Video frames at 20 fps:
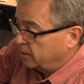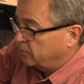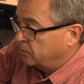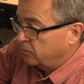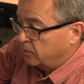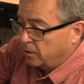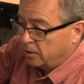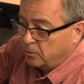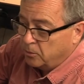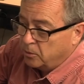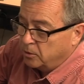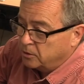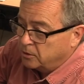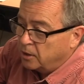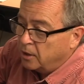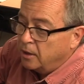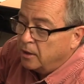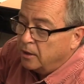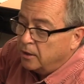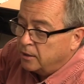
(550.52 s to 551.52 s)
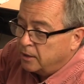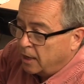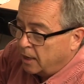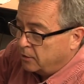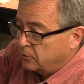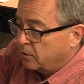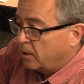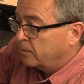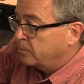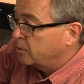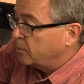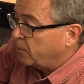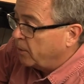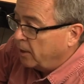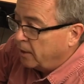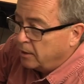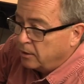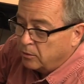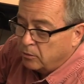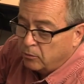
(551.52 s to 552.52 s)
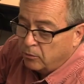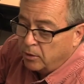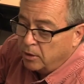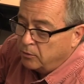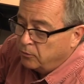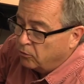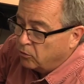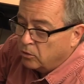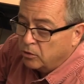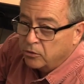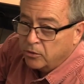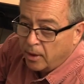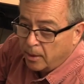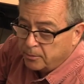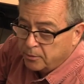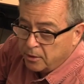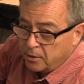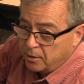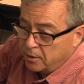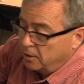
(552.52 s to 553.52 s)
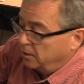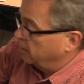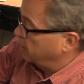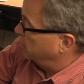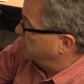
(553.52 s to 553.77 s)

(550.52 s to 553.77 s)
So in other words, 10 drops of paint, 3-4 drops of thinner.